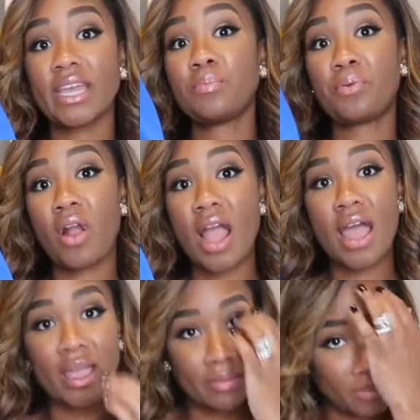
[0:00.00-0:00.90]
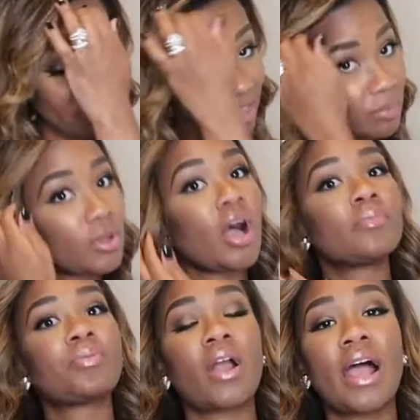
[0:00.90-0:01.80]
in Prime, available
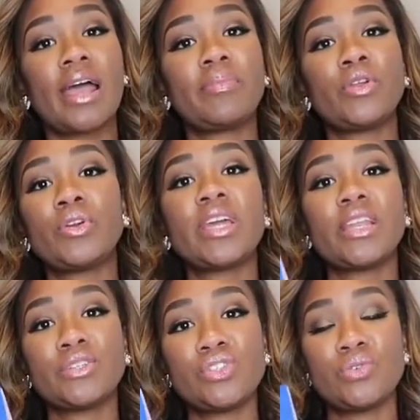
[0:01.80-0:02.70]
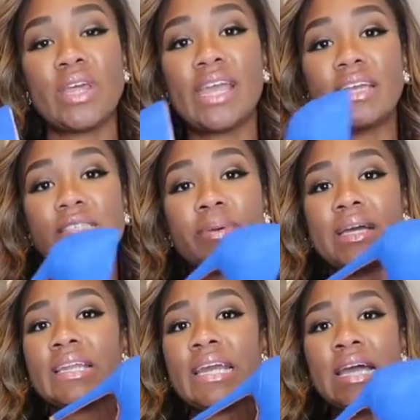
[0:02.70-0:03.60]
on Prime, that you get it in 2 days.
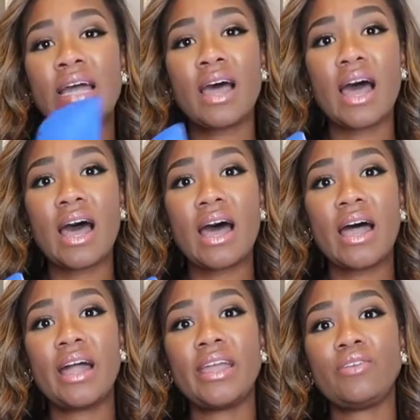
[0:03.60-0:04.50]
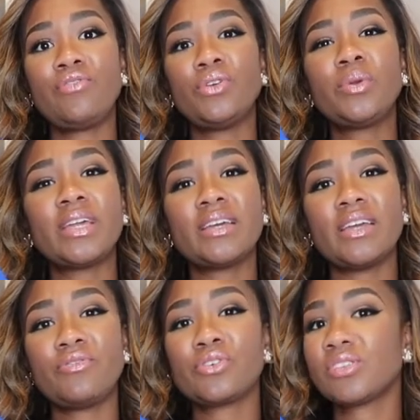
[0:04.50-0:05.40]
But if
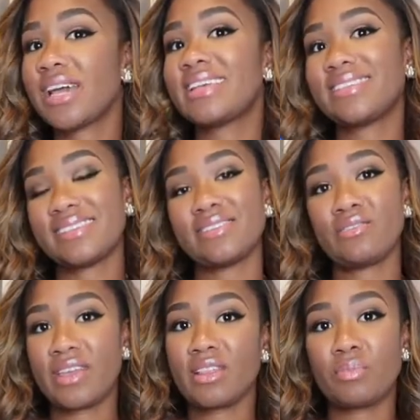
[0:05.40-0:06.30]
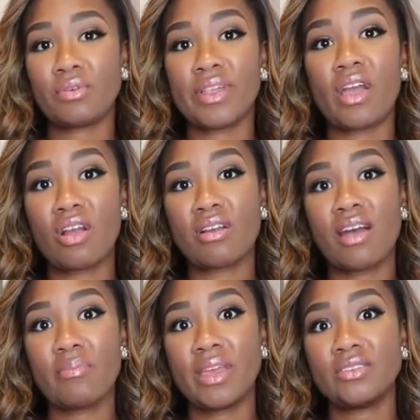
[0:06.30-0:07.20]
your size isn't available, they are
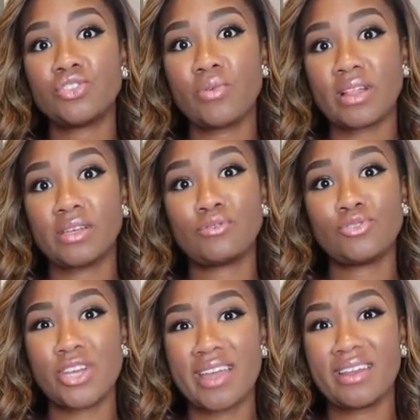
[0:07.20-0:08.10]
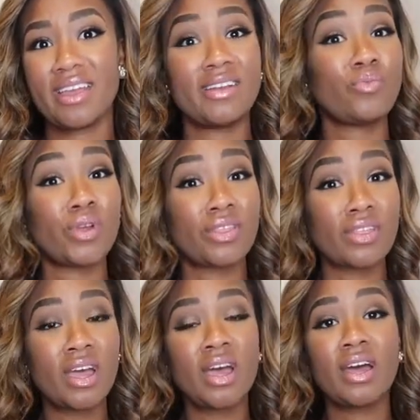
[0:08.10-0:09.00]
coming directly from China, and with
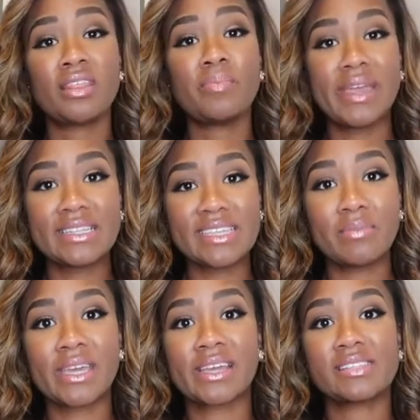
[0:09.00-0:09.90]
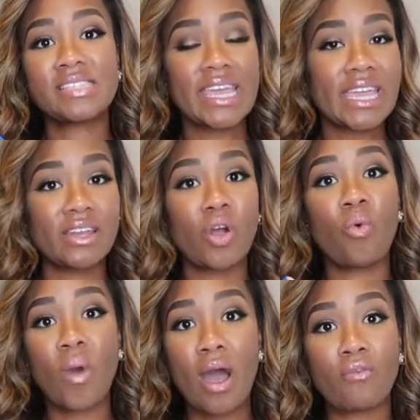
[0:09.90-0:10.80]
the pandemic, it's taken a
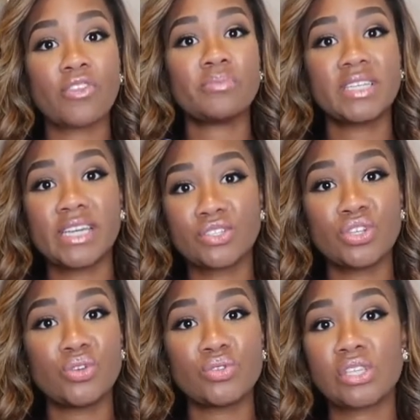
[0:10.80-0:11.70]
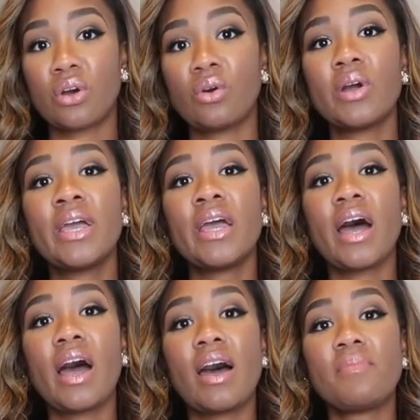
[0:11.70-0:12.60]
while for them to get to you. So
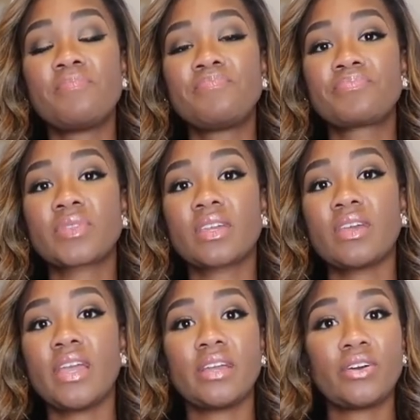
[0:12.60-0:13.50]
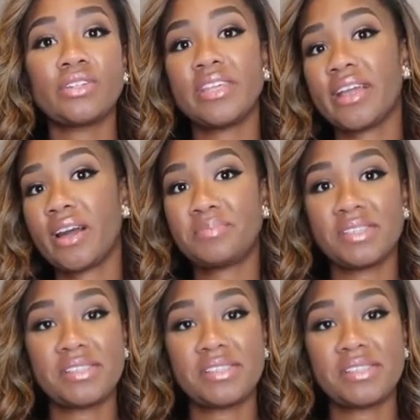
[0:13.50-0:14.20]
it could take up to